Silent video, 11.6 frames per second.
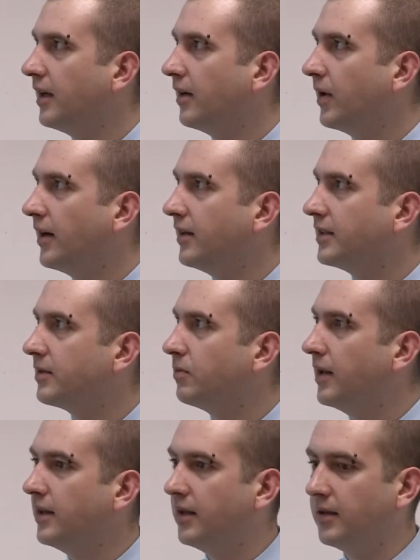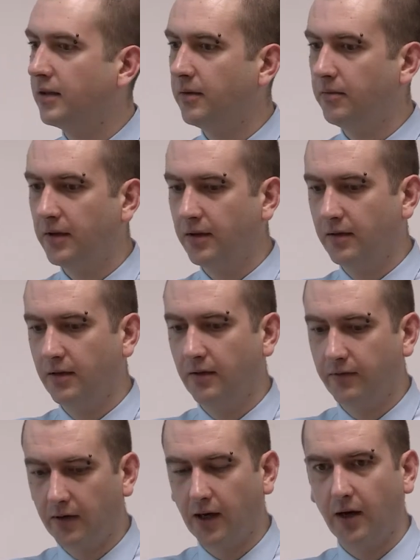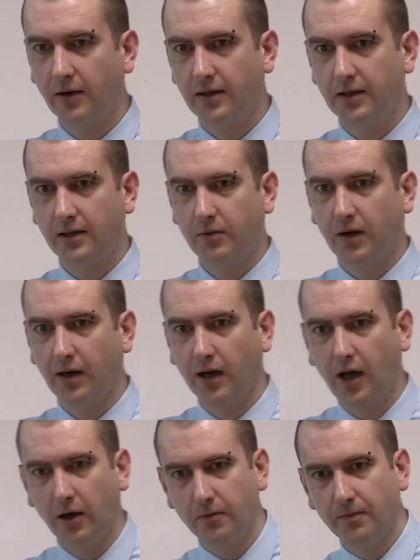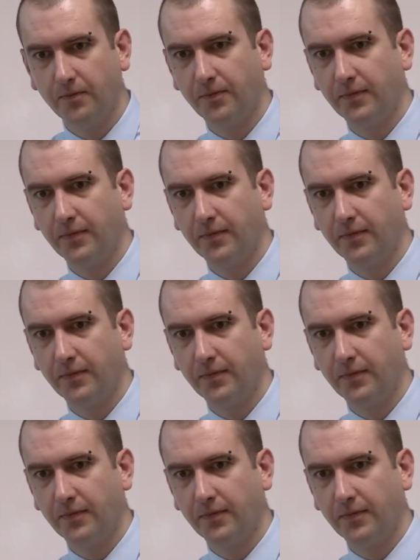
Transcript: Whereas when the front load is quite low,